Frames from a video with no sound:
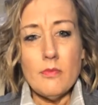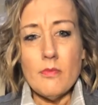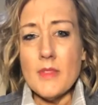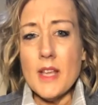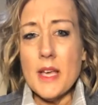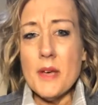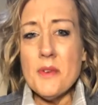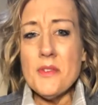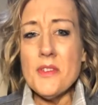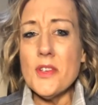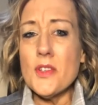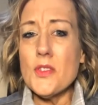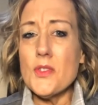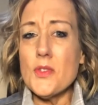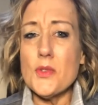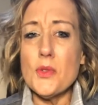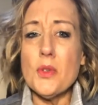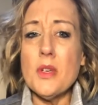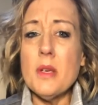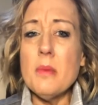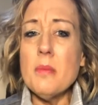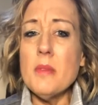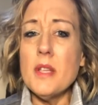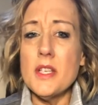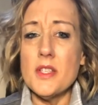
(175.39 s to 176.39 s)
I was
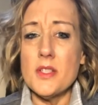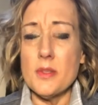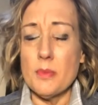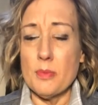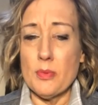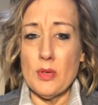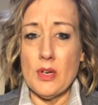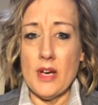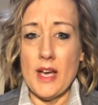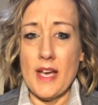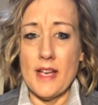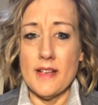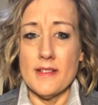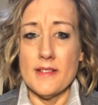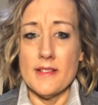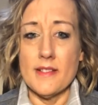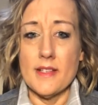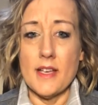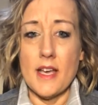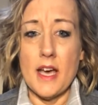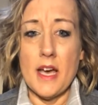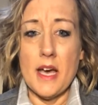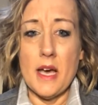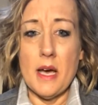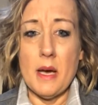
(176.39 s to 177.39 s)
extremely depressed.
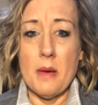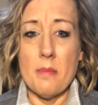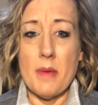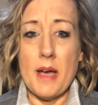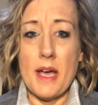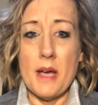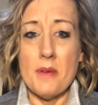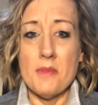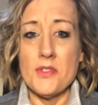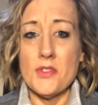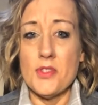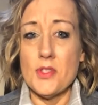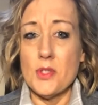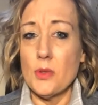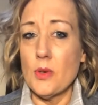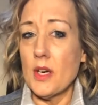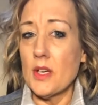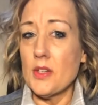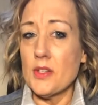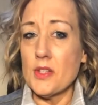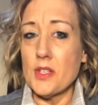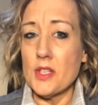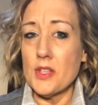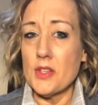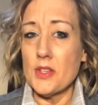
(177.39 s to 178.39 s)
I was
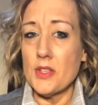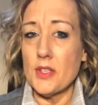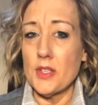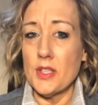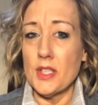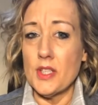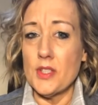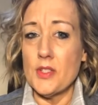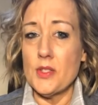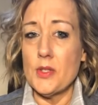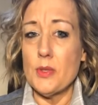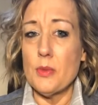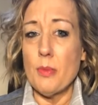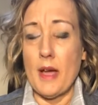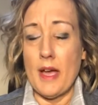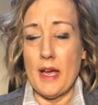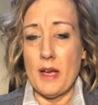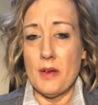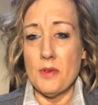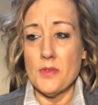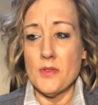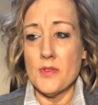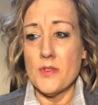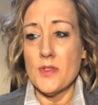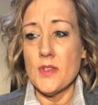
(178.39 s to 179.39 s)
232
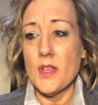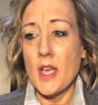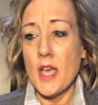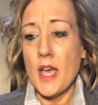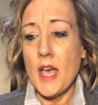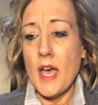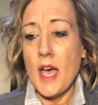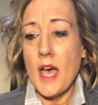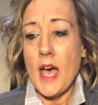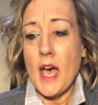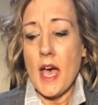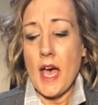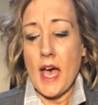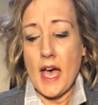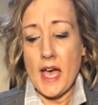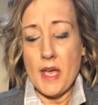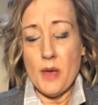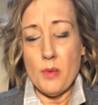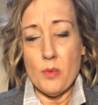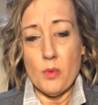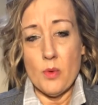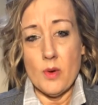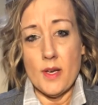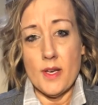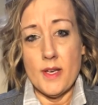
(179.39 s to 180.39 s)
pounds.
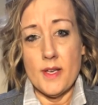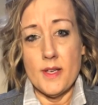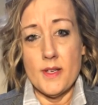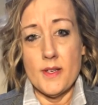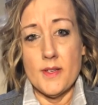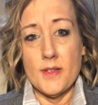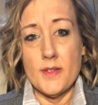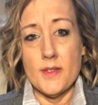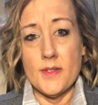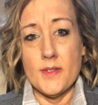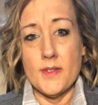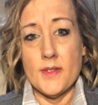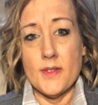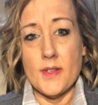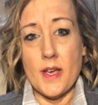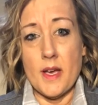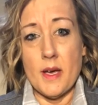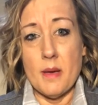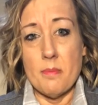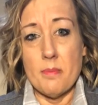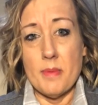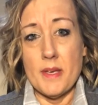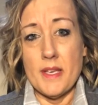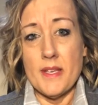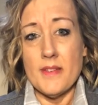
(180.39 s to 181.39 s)
I was
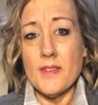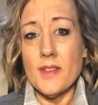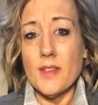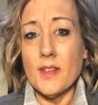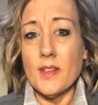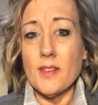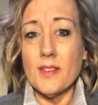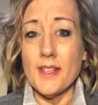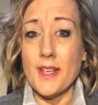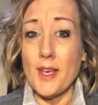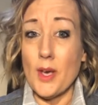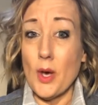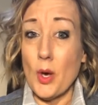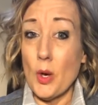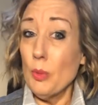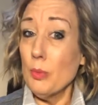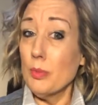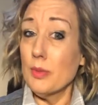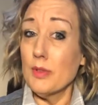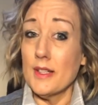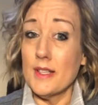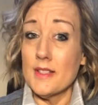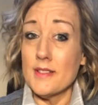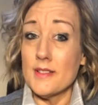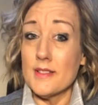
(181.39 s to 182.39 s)
basically
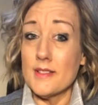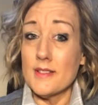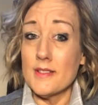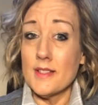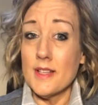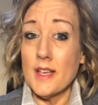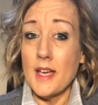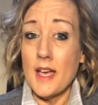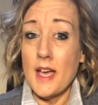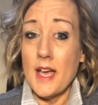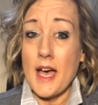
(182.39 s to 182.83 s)
hopeless.